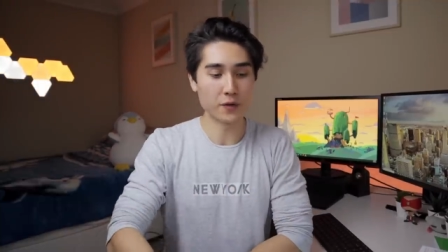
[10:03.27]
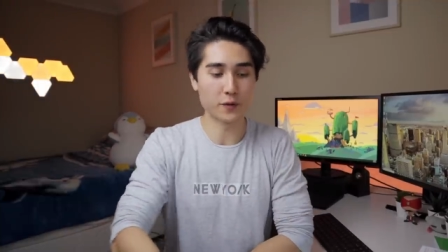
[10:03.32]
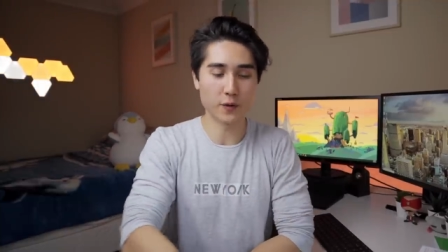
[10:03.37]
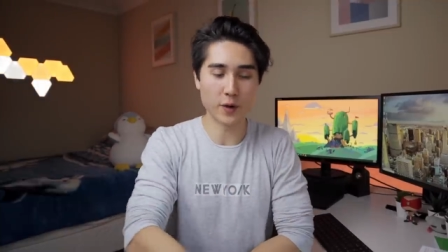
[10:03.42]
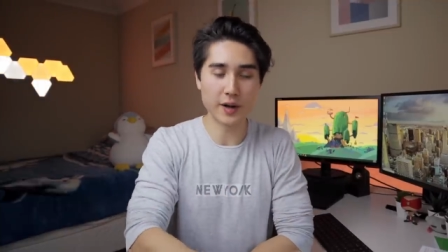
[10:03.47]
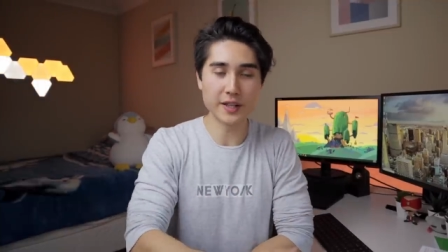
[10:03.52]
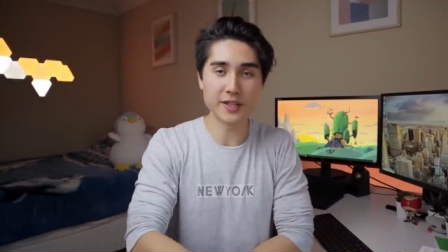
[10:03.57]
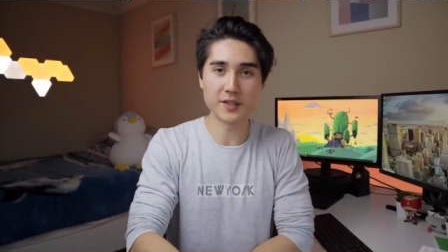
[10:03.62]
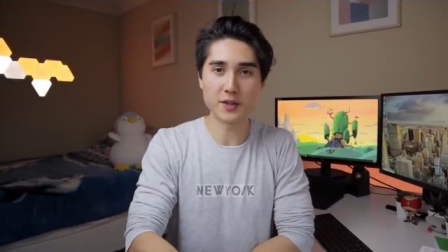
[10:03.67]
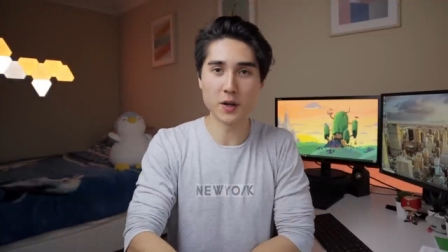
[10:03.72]

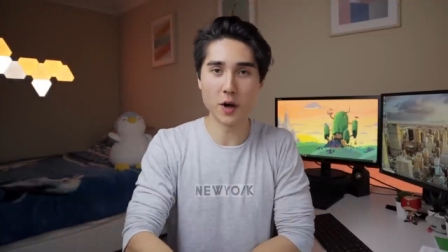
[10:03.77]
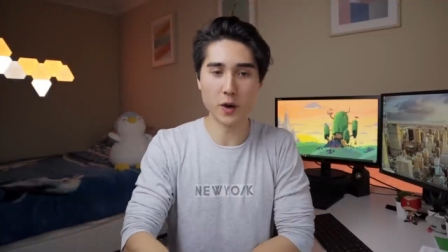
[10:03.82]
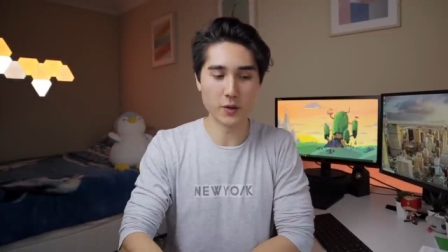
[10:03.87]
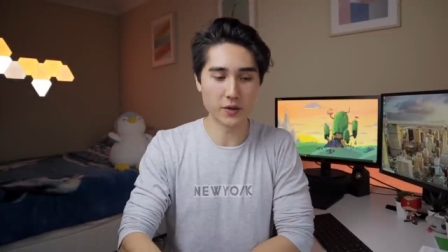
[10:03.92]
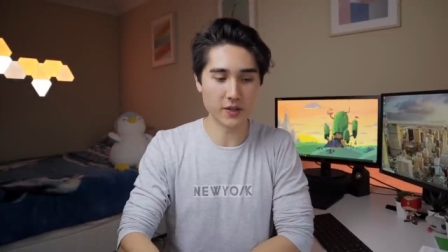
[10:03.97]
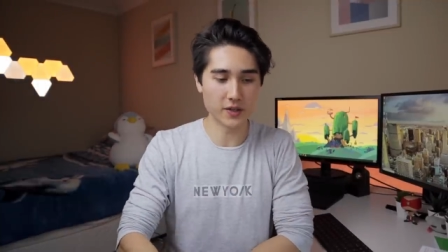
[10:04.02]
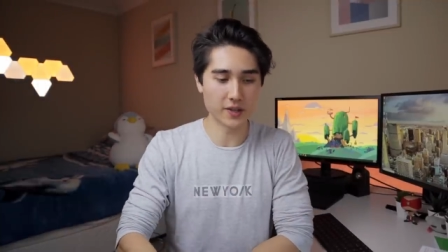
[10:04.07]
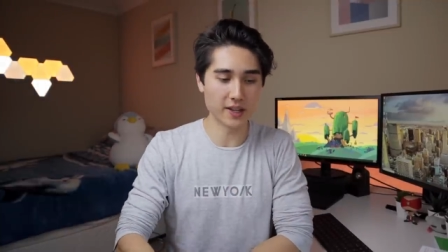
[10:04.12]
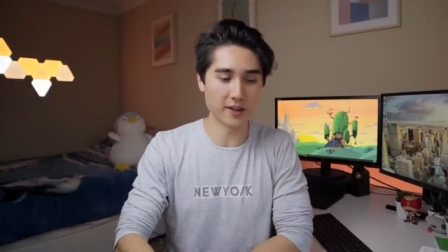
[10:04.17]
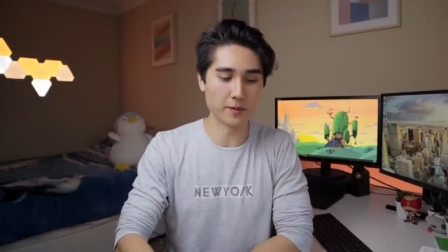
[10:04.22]
friend's
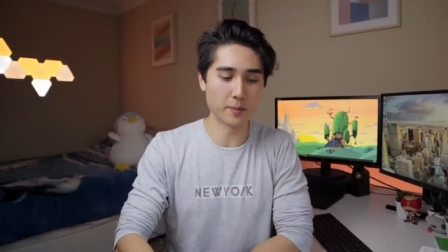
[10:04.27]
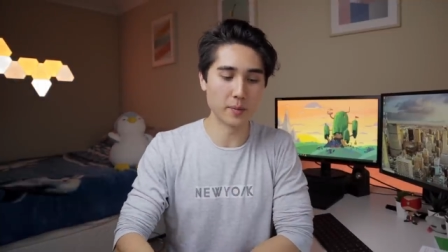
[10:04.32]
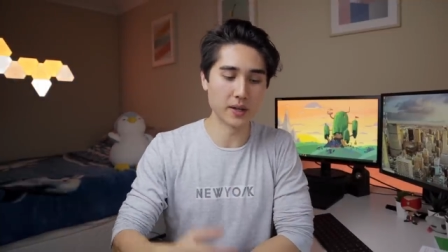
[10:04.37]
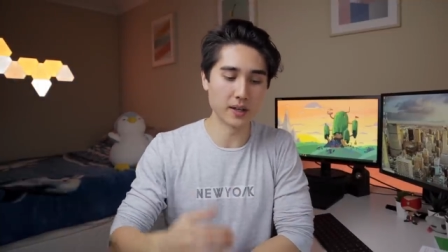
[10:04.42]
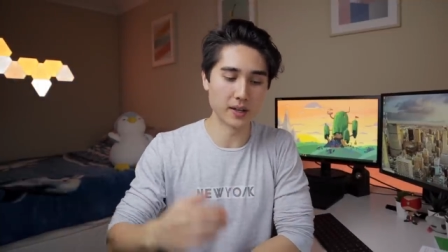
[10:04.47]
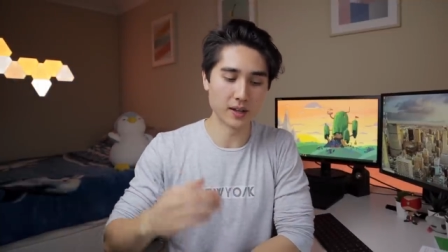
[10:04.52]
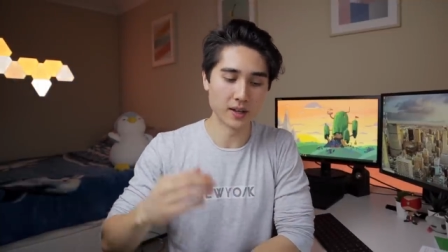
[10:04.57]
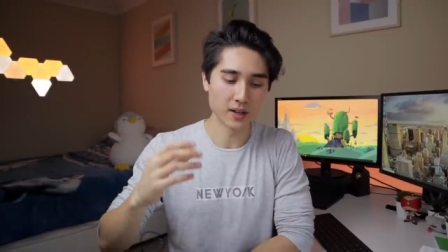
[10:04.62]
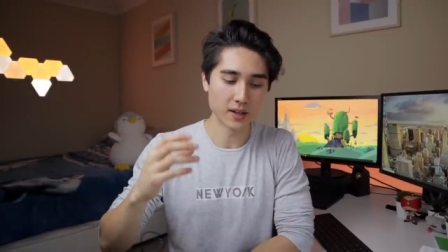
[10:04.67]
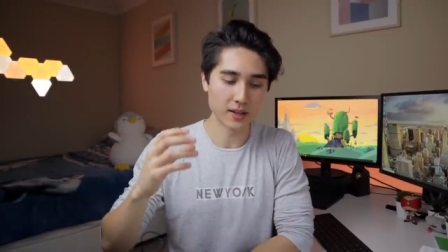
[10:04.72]
notes that have
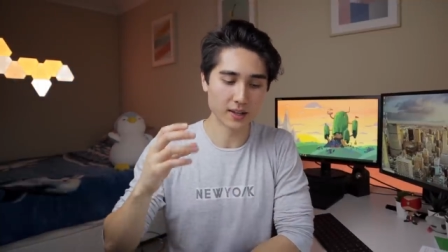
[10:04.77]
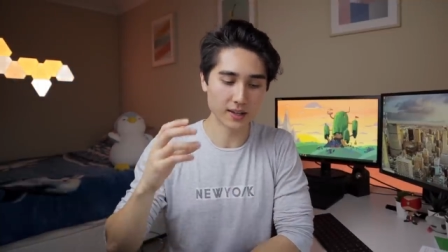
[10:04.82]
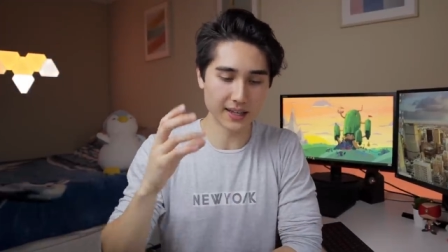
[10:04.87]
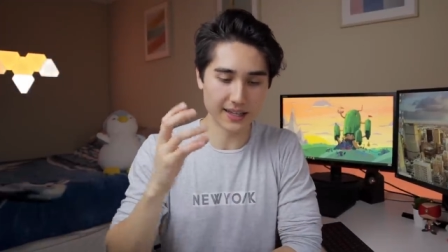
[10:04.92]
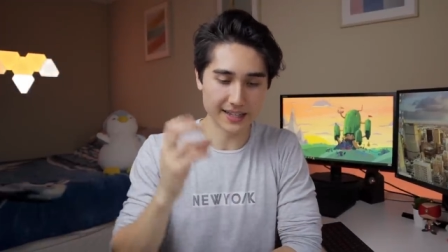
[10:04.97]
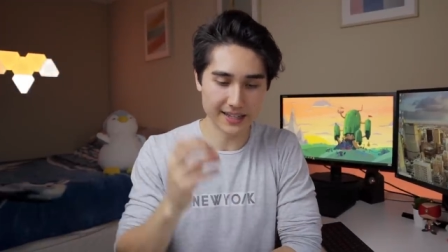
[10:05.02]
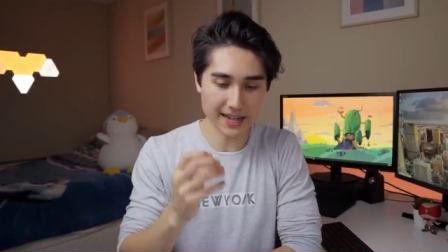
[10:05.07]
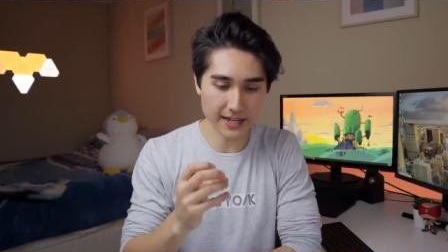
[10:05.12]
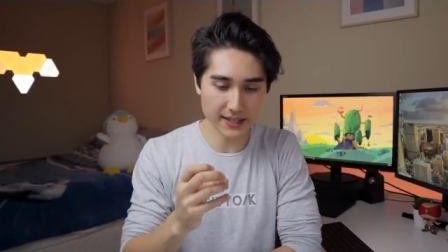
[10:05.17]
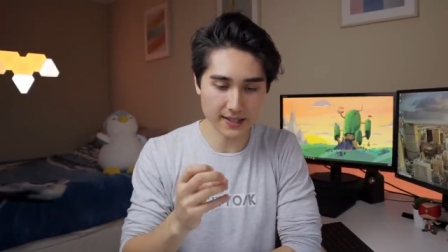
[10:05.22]
been
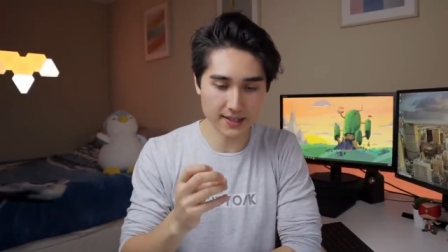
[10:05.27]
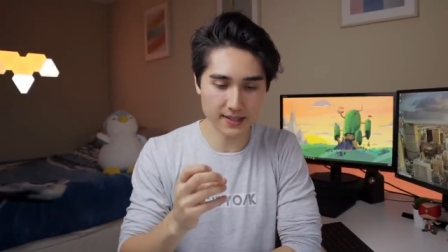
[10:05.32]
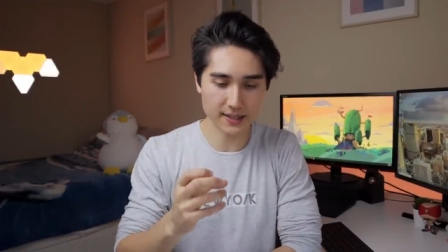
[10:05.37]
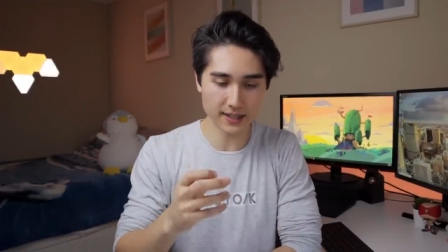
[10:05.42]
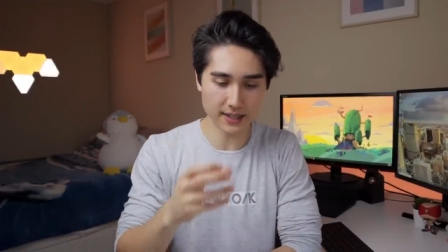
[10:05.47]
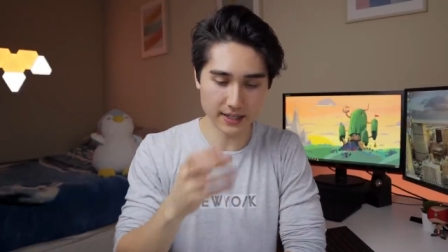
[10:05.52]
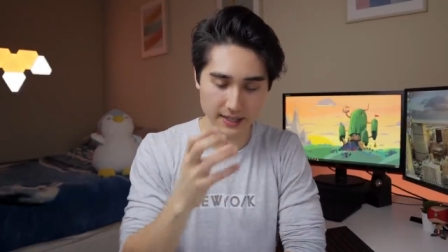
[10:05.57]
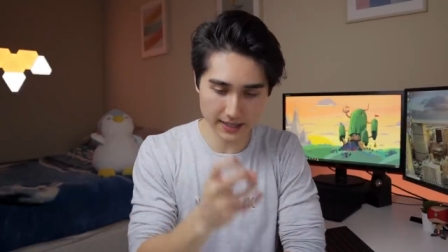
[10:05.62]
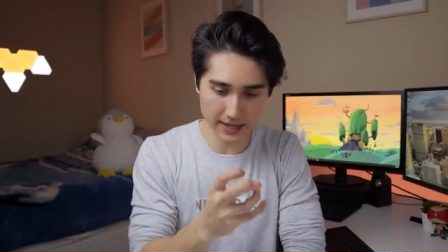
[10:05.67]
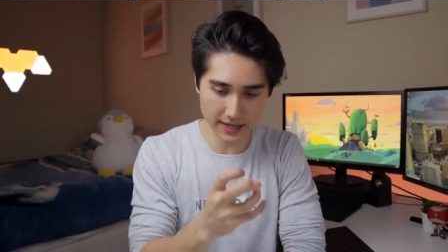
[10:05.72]
condensed